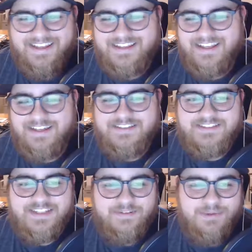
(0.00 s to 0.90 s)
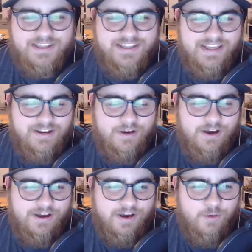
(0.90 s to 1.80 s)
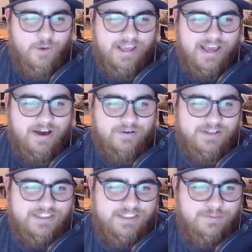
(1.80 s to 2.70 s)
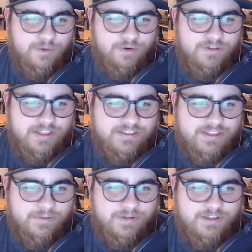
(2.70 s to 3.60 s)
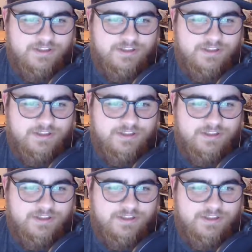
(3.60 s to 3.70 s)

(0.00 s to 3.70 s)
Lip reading: Yeah, he's going to be in that A Way Out esport that's coming